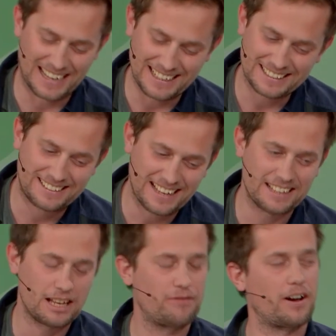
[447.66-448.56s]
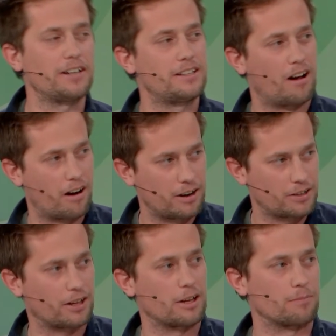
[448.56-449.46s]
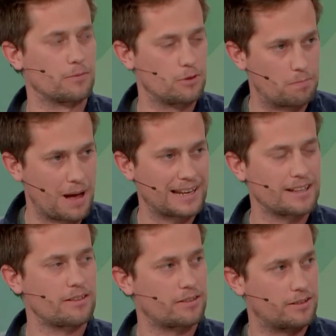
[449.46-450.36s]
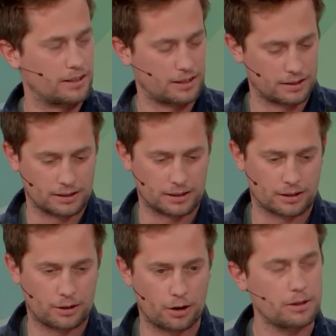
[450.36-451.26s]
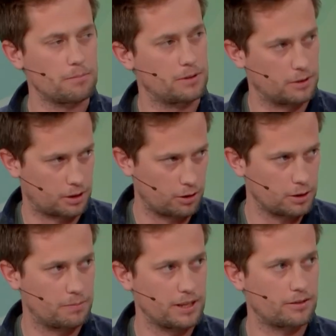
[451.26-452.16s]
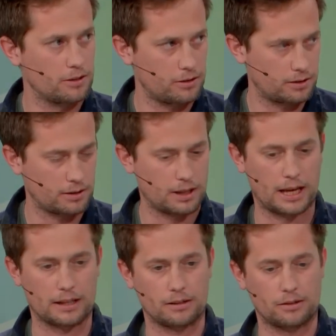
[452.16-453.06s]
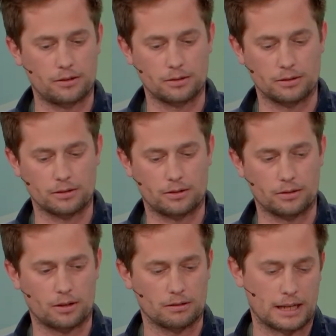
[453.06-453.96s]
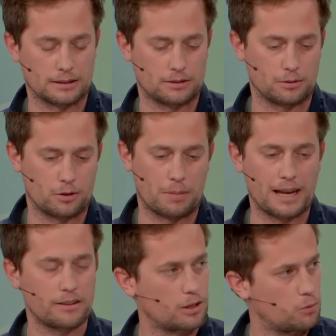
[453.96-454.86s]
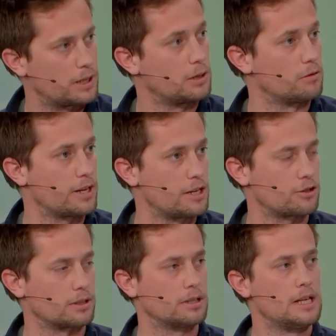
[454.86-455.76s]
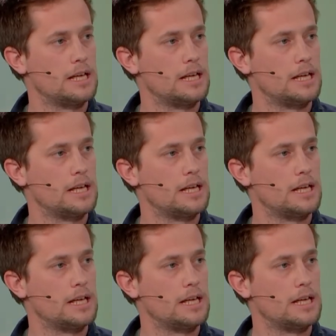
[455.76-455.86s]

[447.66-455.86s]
I, they, they find it a hard time mm -hmm. to mm-hmm. balance their, their current the current business and to, to and to, to balance it with innovation